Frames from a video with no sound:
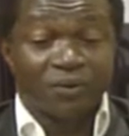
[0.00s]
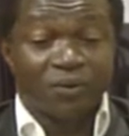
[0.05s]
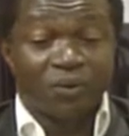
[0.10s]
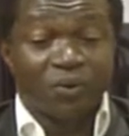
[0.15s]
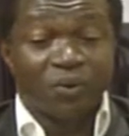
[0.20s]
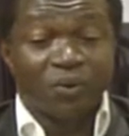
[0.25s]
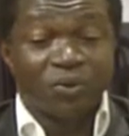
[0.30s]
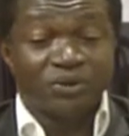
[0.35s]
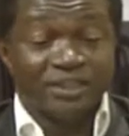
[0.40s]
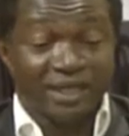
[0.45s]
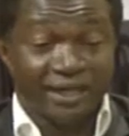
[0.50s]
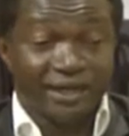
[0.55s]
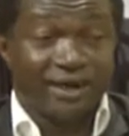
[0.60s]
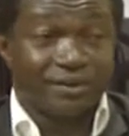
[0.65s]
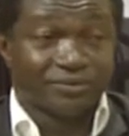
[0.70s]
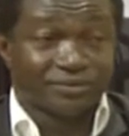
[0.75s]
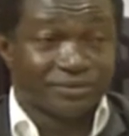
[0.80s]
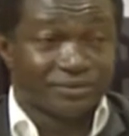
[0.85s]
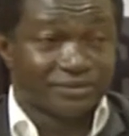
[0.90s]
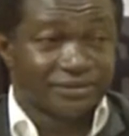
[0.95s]
Which
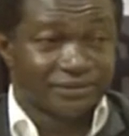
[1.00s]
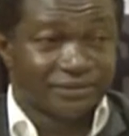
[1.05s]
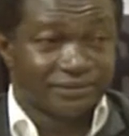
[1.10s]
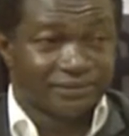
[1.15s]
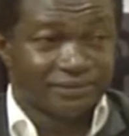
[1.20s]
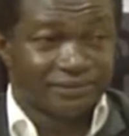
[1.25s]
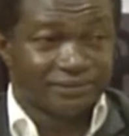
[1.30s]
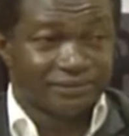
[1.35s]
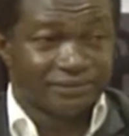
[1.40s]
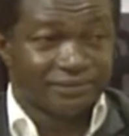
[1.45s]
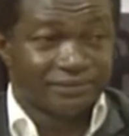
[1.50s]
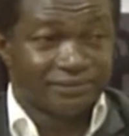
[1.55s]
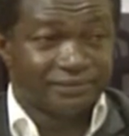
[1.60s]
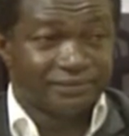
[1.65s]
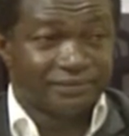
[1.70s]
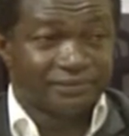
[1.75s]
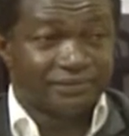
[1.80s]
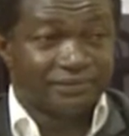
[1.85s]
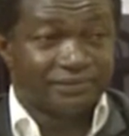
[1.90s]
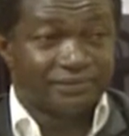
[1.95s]
accounts
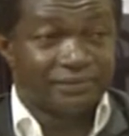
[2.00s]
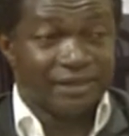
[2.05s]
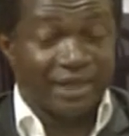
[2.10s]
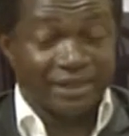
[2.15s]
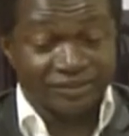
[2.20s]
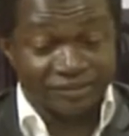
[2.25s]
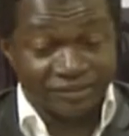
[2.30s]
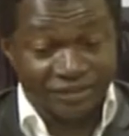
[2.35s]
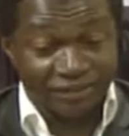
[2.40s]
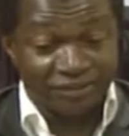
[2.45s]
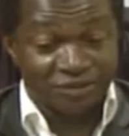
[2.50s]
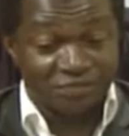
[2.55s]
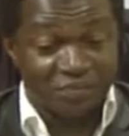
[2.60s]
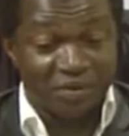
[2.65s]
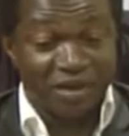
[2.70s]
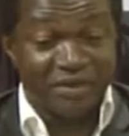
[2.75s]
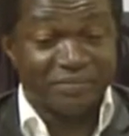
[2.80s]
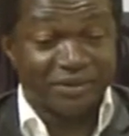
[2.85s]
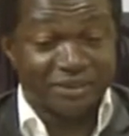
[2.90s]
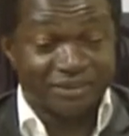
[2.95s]
are such
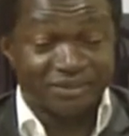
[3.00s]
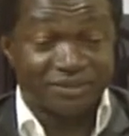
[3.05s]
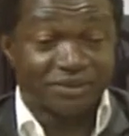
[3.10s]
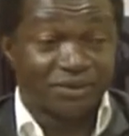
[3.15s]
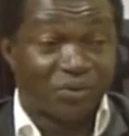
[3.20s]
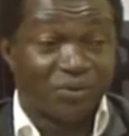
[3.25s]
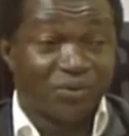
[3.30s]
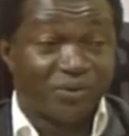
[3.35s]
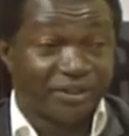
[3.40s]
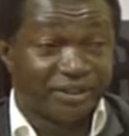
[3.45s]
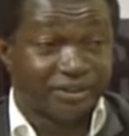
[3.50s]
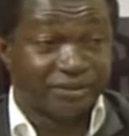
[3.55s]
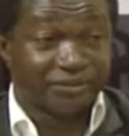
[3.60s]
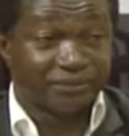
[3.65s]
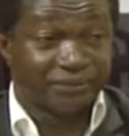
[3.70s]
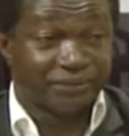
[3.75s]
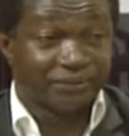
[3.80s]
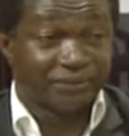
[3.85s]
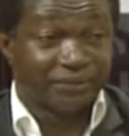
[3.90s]
payments going into?